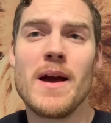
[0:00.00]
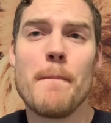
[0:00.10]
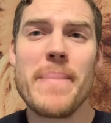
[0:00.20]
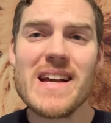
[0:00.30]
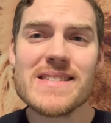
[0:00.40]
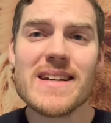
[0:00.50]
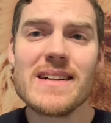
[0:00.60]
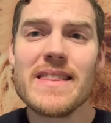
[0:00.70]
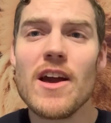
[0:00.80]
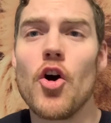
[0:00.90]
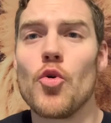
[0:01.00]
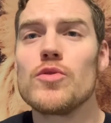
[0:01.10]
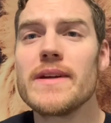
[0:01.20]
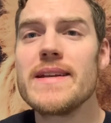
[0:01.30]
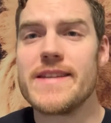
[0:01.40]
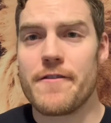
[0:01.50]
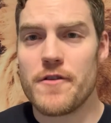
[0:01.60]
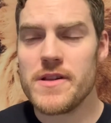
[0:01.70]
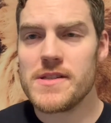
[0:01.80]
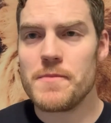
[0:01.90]
basically the only
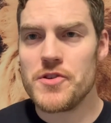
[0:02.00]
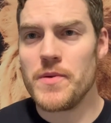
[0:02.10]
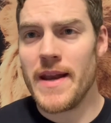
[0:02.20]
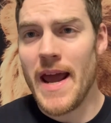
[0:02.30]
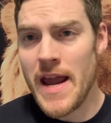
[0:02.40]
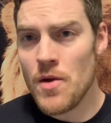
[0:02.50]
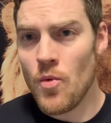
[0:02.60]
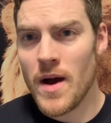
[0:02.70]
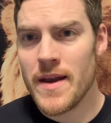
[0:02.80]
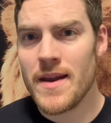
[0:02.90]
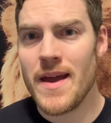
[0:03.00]
difference between A1